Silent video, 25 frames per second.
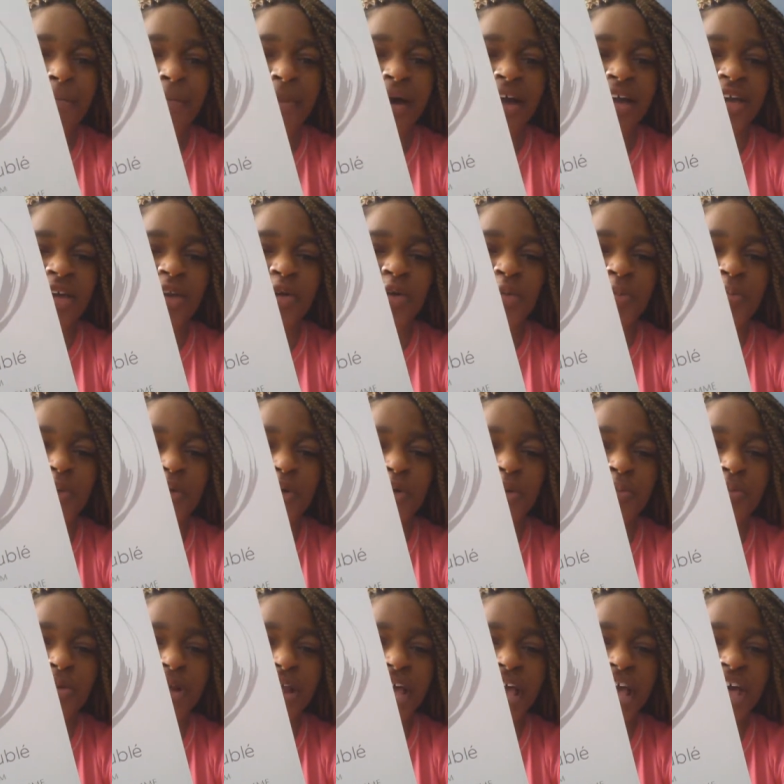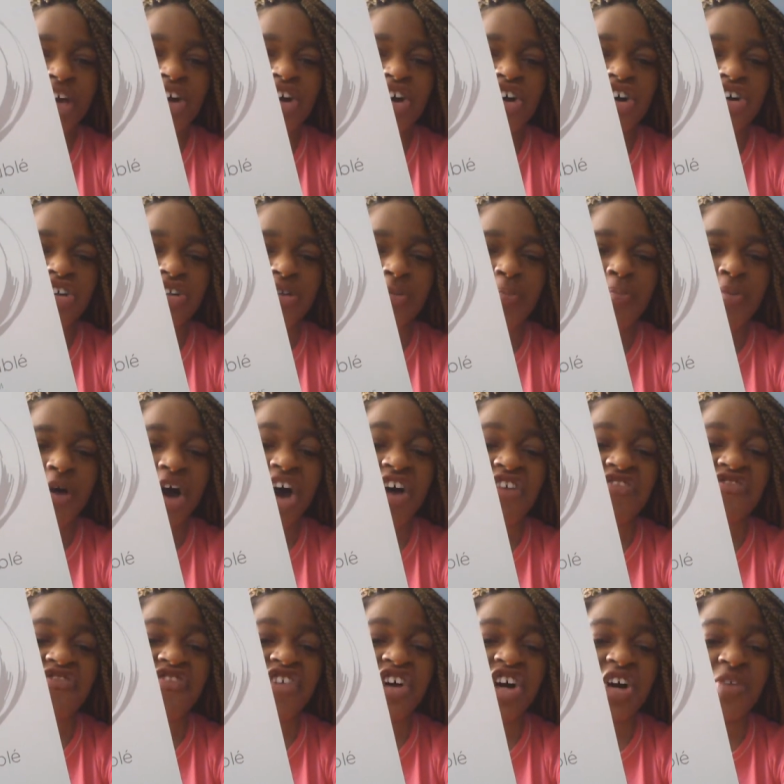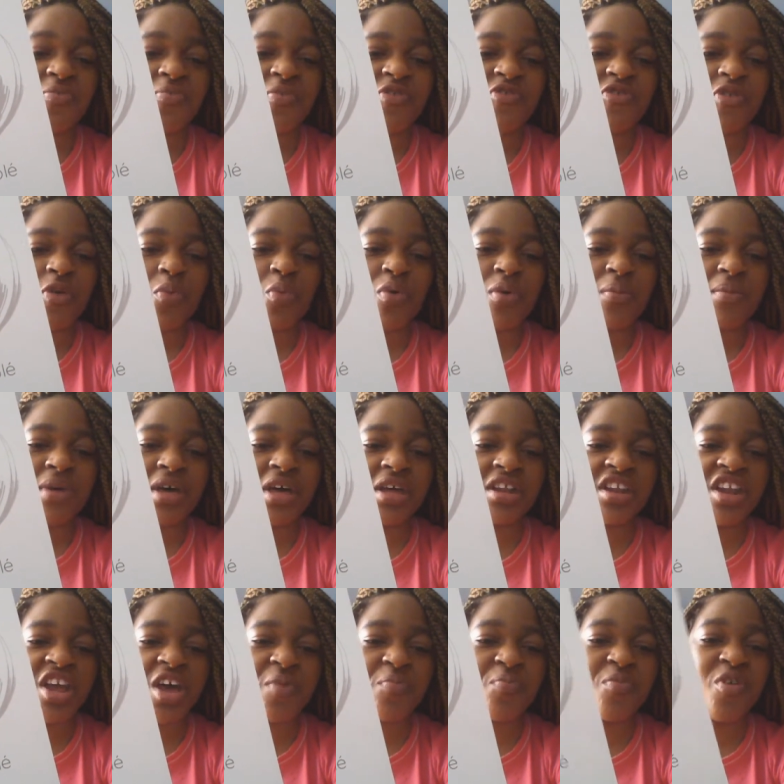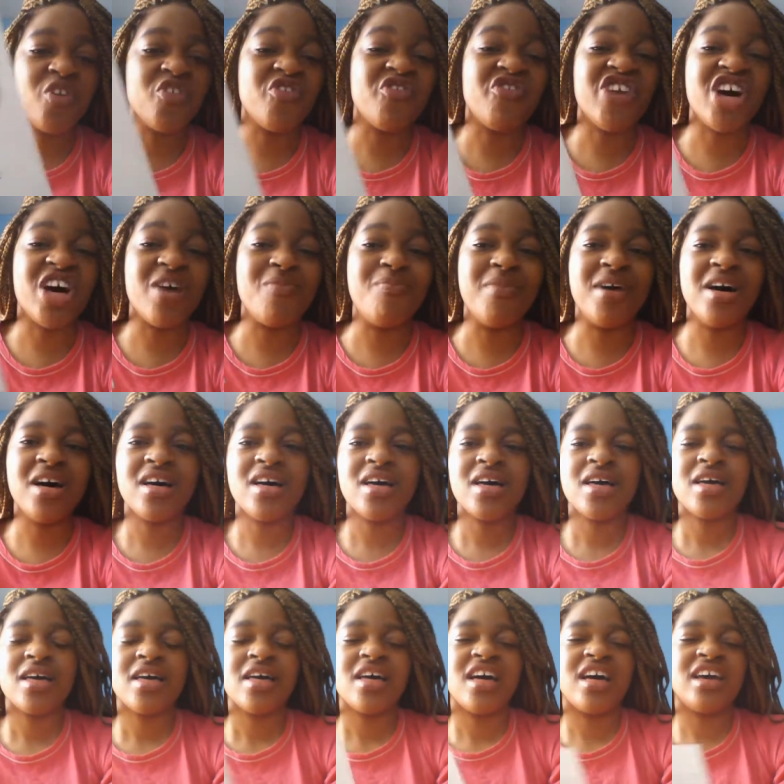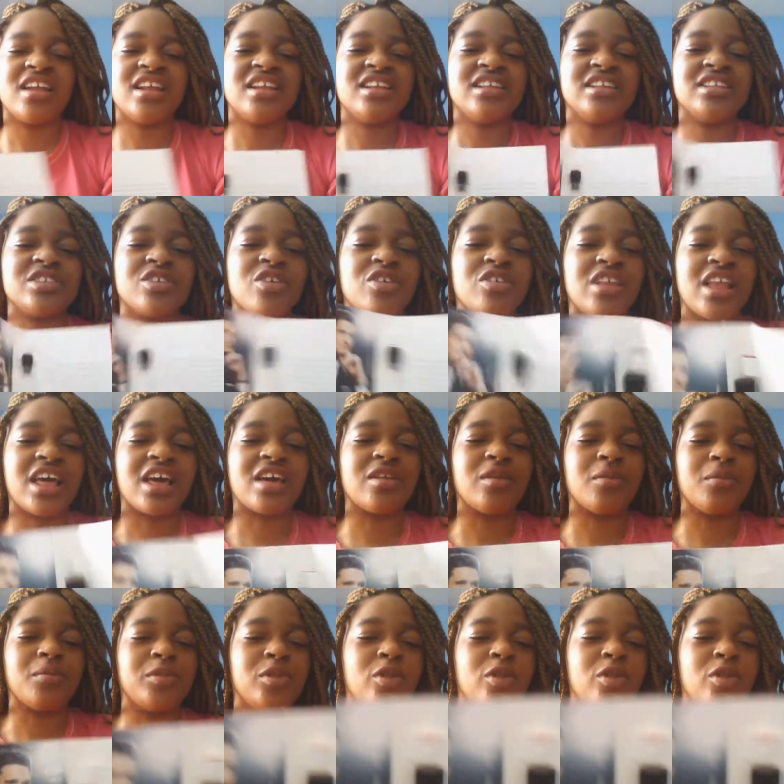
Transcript: Michael Bublé Eau de Parfum for Women, Parfum. And then it's got like